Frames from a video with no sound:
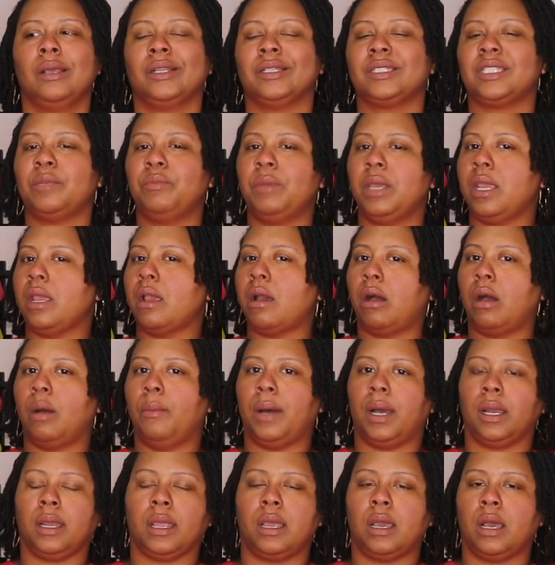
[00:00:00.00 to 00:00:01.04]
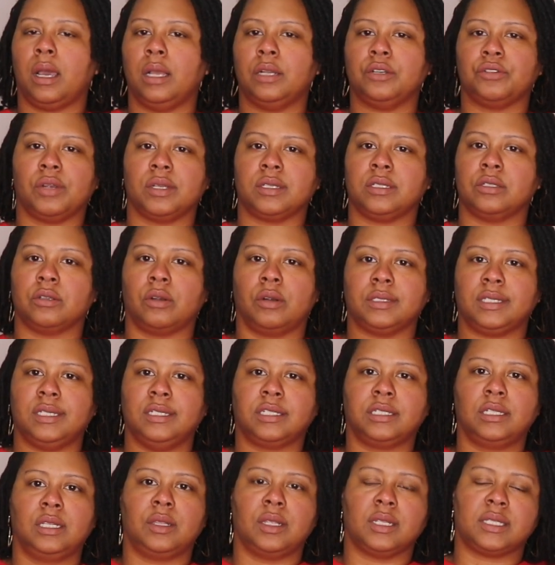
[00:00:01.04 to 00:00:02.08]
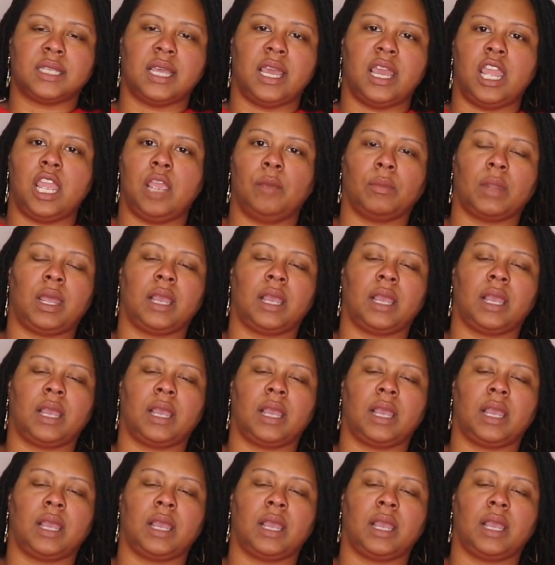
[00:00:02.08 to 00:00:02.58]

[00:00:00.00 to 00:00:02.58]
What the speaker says: to me, all bodycon dresses are essentially the same.